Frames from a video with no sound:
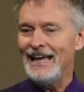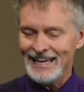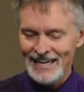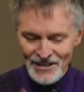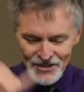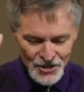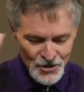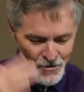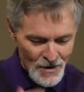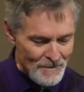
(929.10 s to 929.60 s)

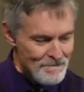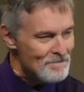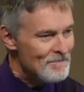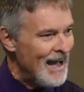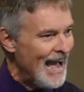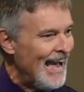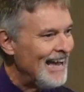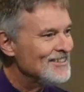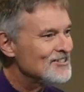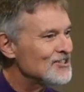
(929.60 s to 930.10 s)
Can you
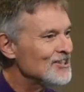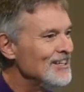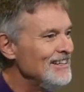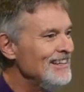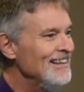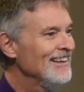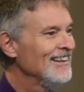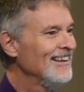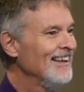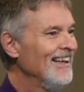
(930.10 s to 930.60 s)
imagine
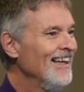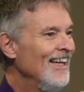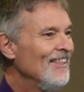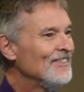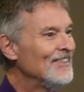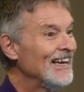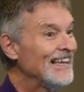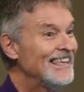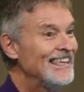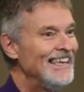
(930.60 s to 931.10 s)

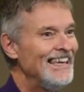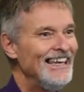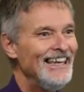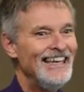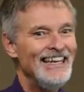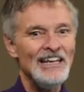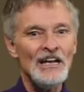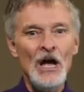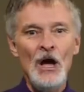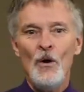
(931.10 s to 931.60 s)
the
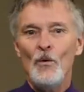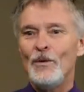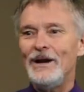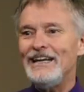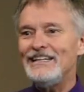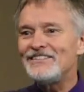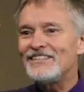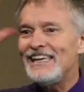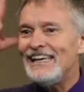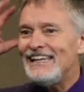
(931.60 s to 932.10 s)
king when
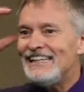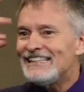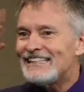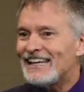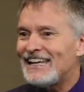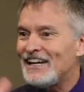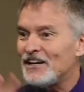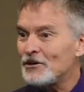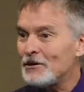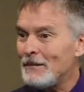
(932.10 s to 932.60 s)
he's getting to
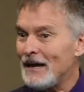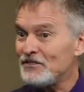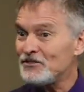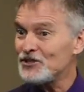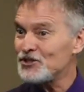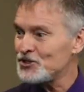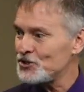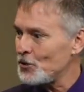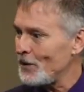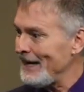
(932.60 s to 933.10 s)
hear about
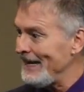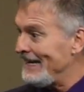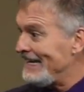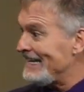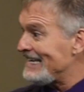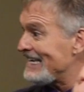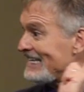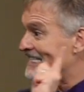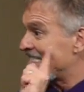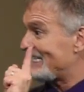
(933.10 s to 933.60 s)
this story and
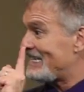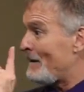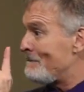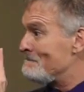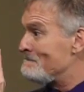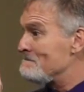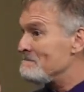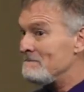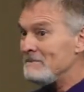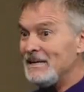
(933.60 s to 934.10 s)
he gets to
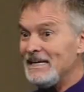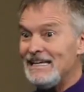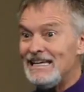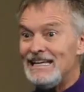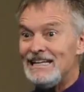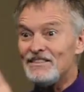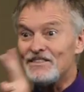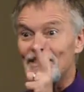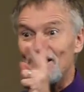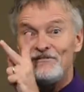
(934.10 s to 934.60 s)

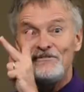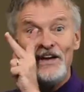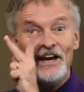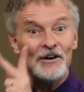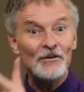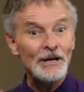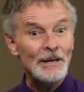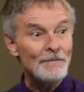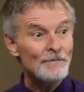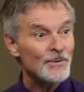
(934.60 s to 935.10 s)
meet the
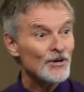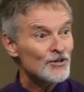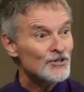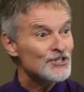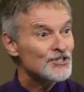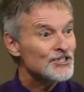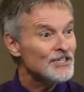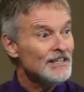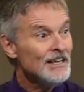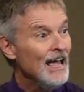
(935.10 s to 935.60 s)
very
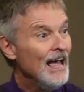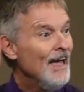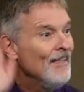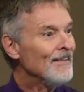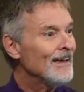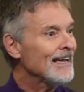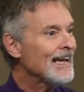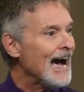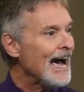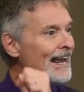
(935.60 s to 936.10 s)
person
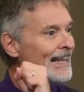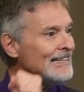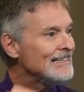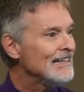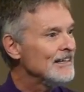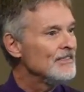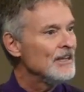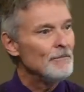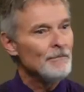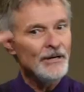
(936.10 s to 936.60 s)
that God had
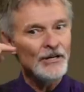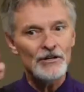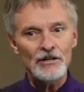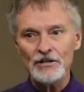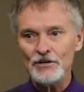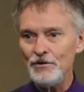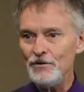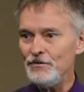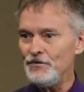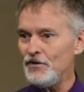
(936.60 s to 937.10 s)
done the
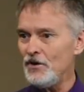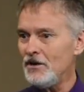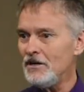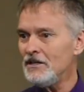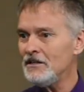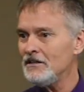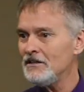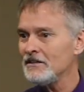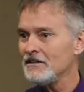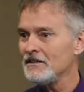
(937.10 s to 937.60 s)
miracle
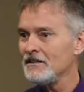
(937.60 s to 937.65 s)
for?